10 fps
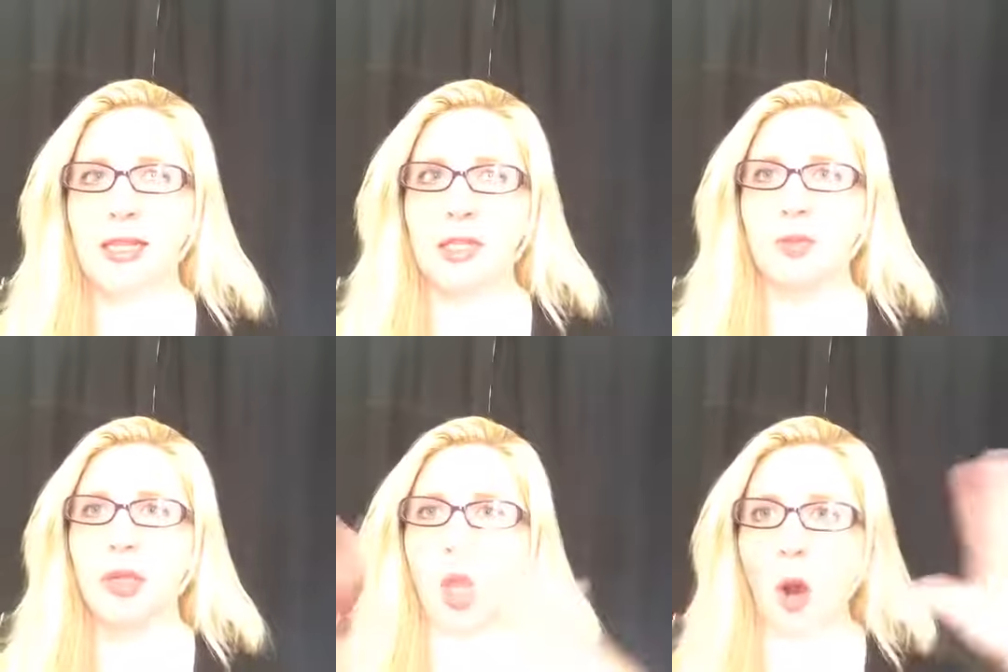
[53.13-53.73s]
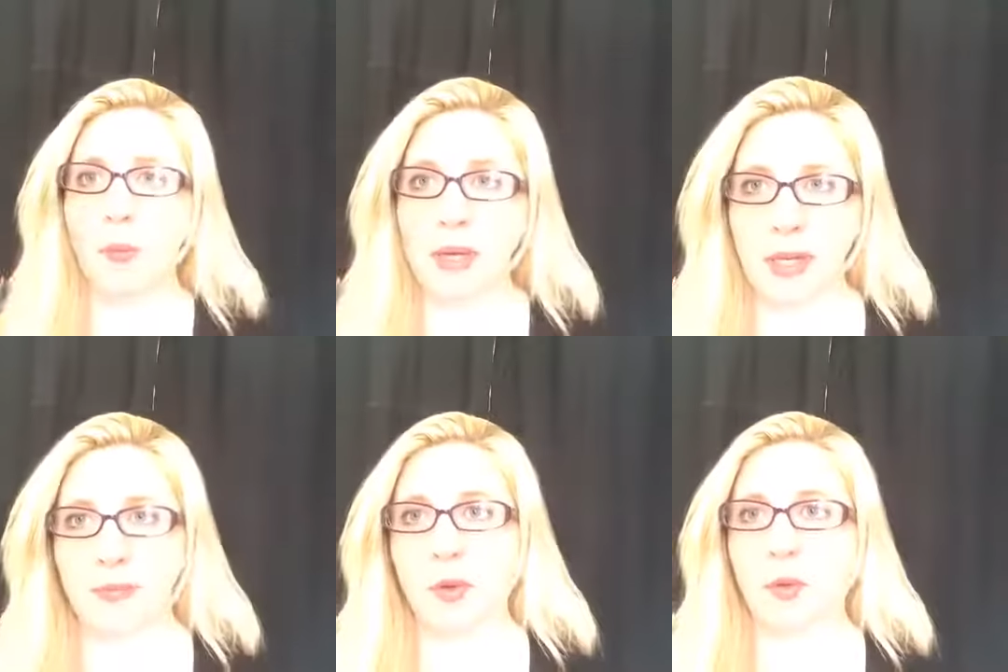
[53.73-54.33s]
It's really opened
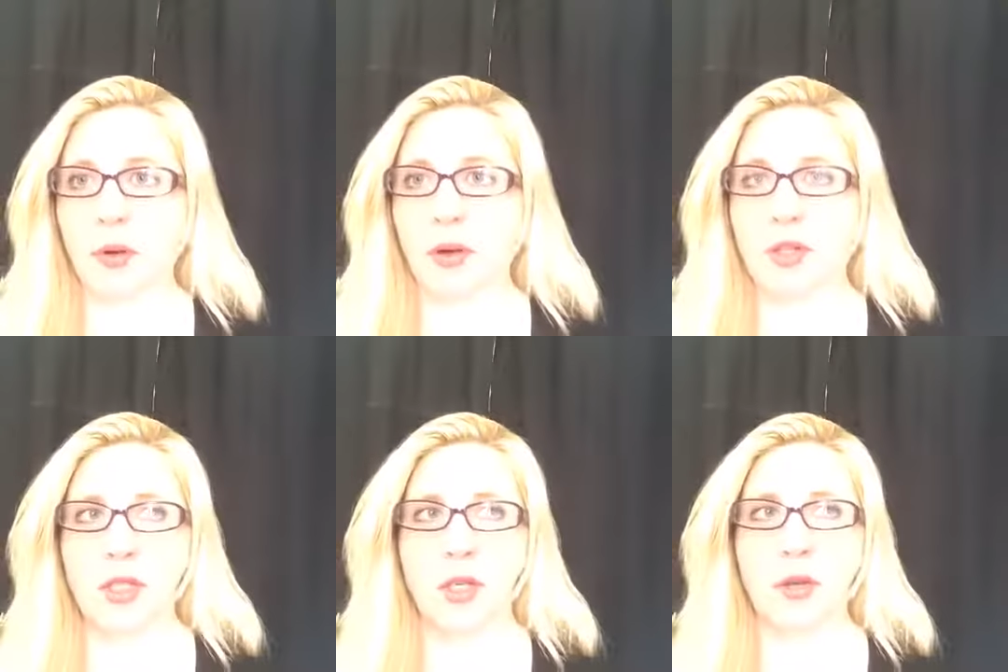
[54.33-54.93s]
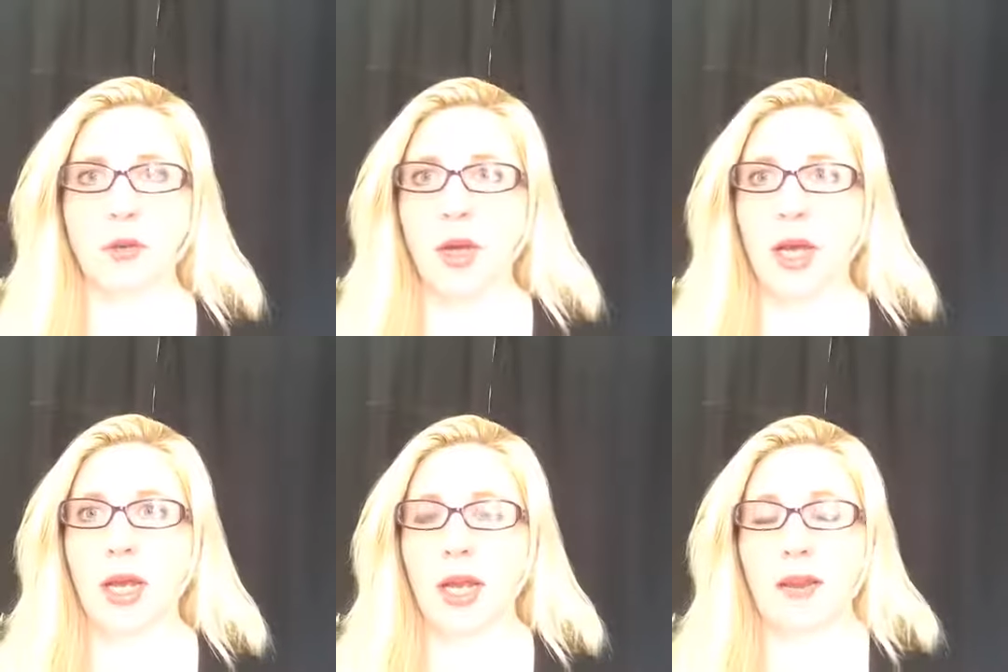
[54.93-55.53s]
up the world to
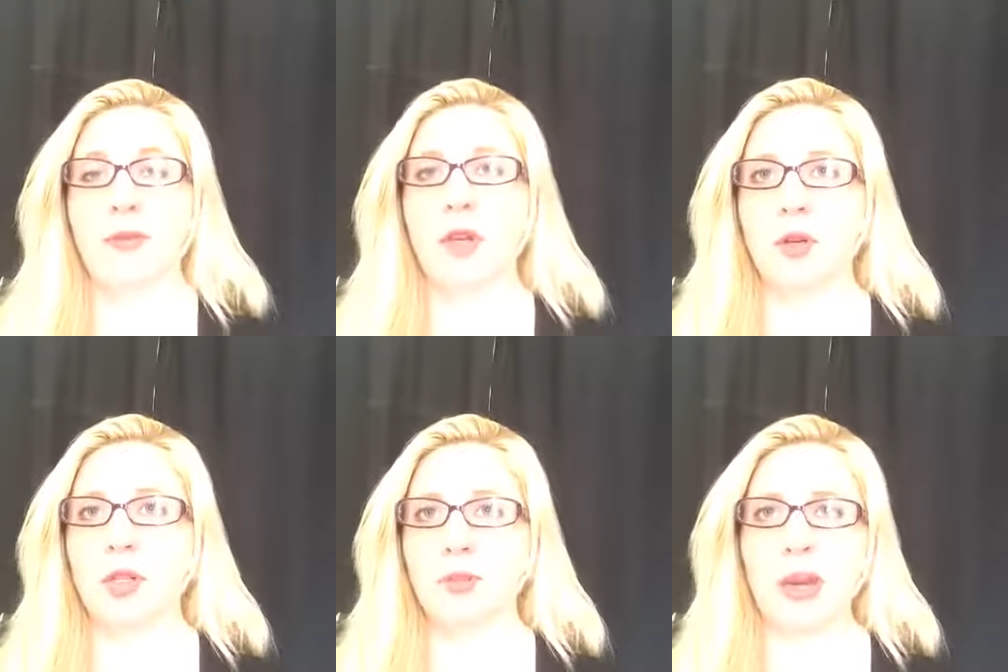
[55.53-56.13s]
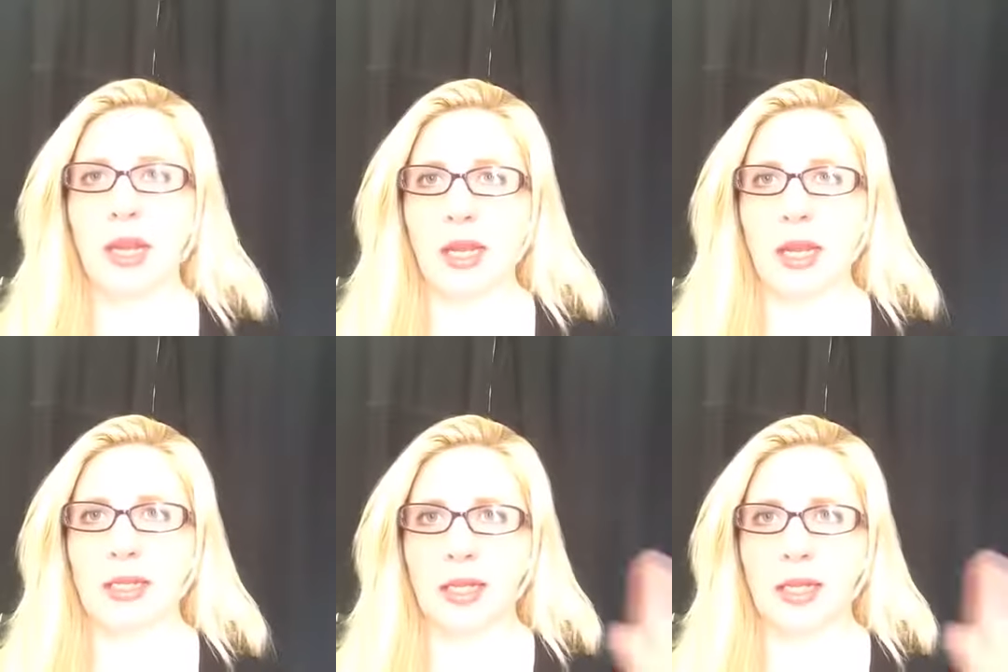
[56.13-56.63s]
new speaking gigs.